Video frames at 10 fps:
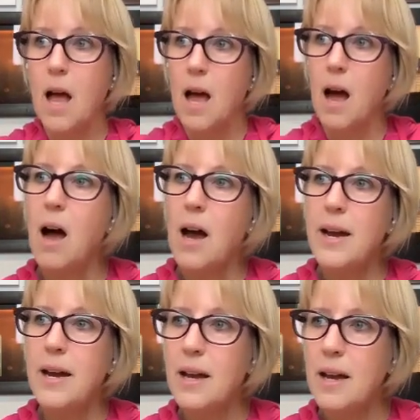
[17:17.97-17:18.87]

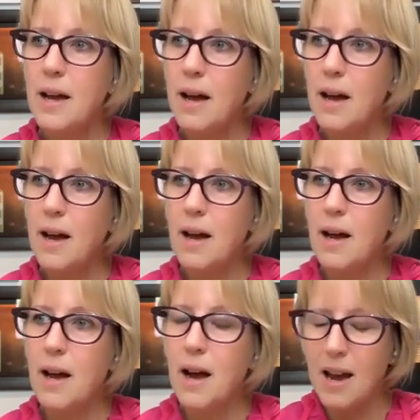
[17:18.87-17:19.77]
I
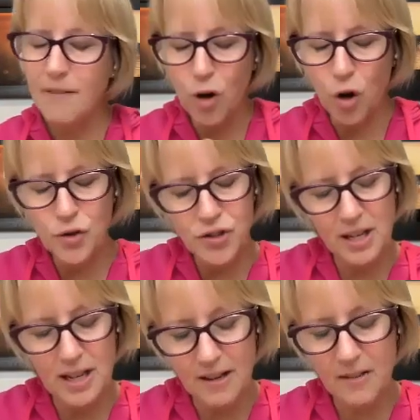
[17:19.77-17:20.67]
have
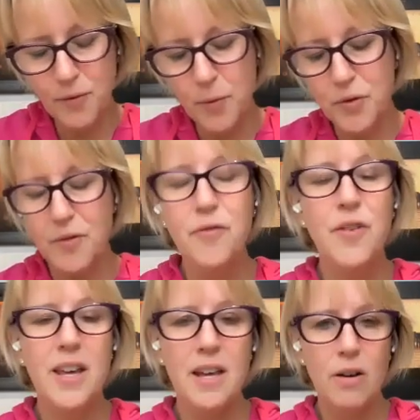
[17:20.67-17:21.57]
constantly lived with the
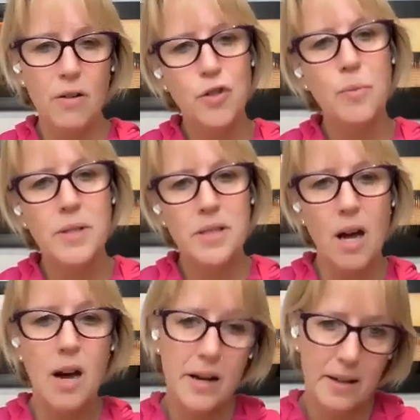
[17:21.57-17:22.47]
fear of Thomas
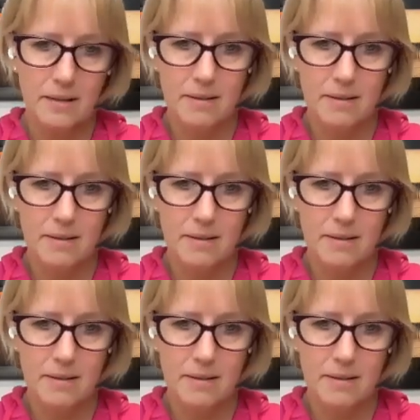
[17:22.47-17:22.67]
dying.